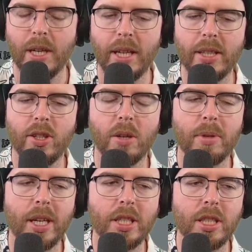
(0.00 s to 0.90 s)
I like the
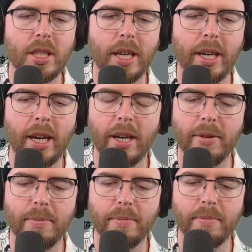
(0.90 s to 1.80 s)
combination of that
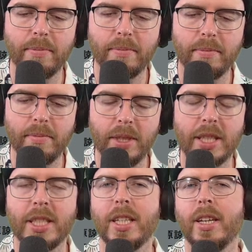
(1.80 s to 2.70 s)
the
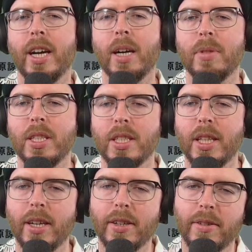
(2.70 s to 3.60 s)
extended harmonies
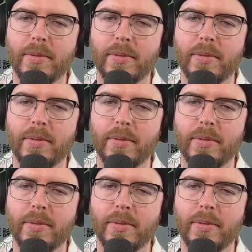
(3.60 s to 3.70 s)
there.